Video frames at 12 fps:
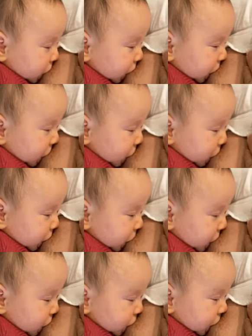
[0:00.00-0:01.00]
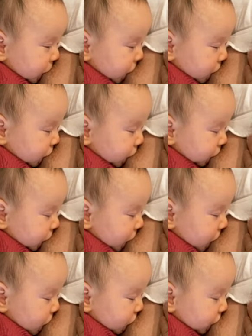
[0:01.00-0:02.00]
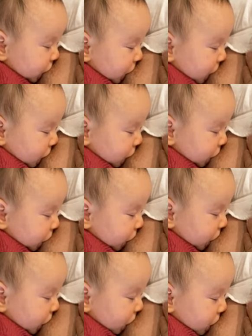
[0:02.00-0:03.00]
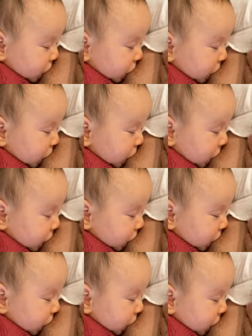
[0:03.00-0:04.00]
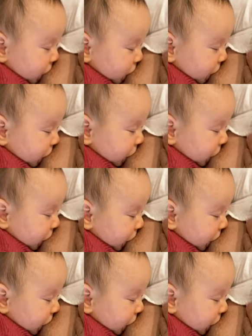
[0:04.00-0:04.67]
Nobody speaks.